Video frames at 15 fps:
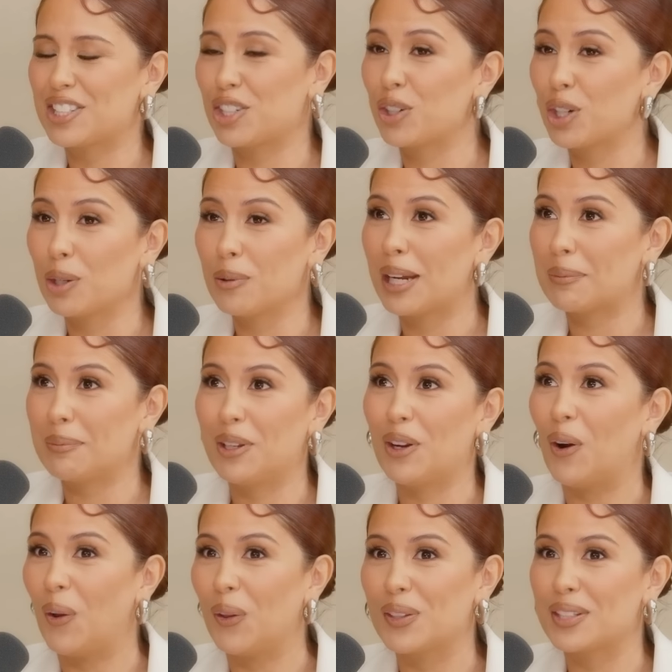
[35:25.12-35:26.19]
she'll correct me
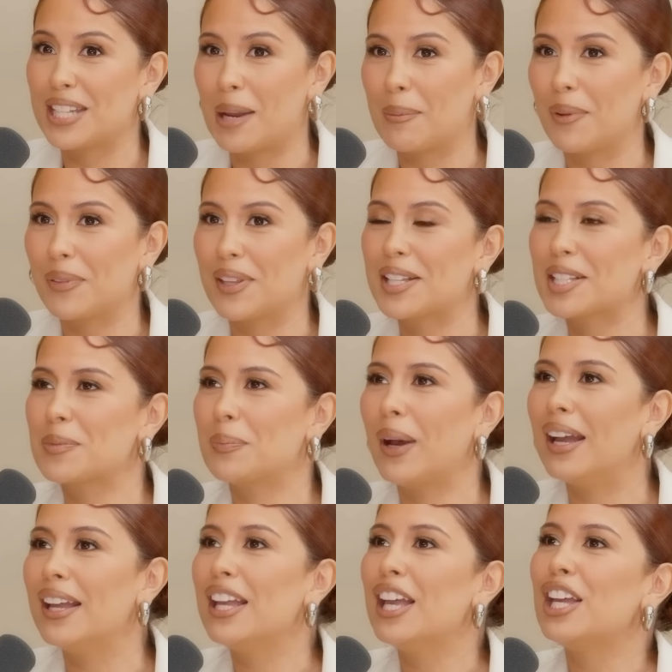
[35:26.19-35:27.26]
all the time on things.
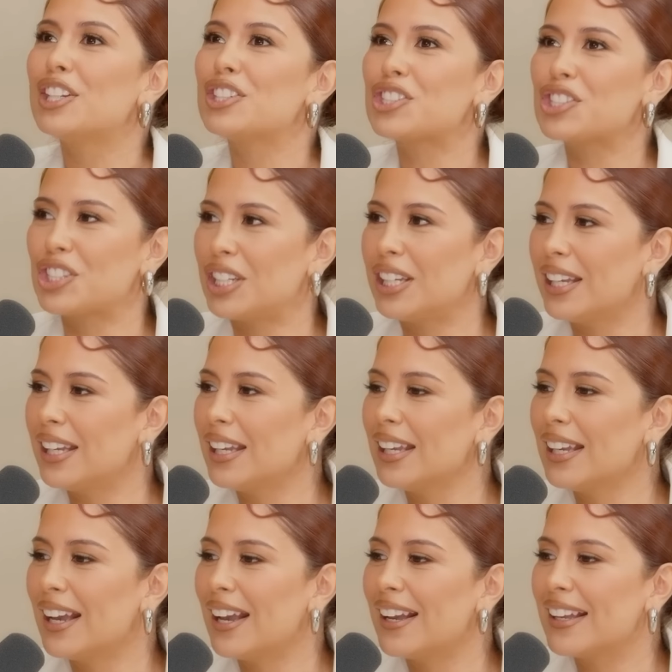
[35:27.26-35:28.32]
But
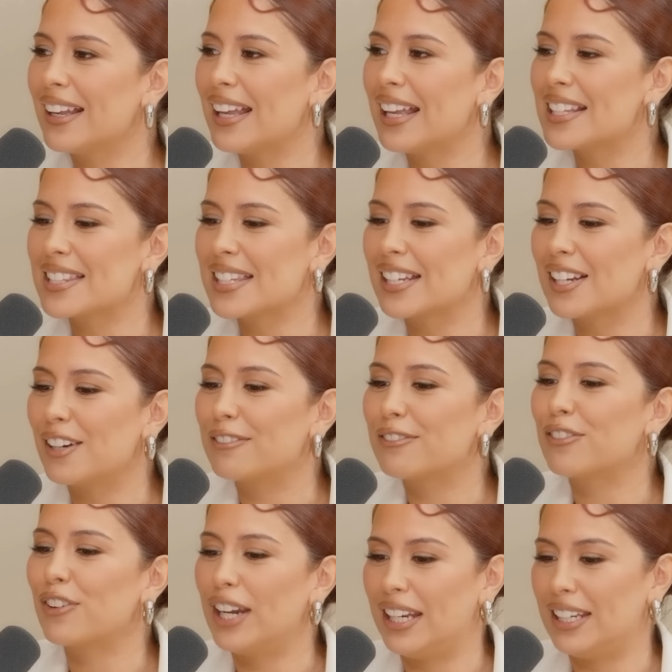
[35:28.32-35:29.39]
she isn't
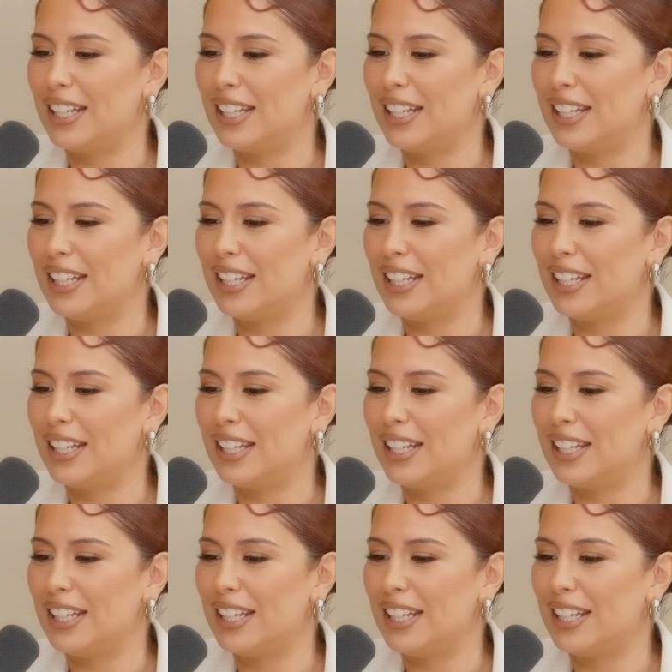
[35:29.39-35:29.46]
afraid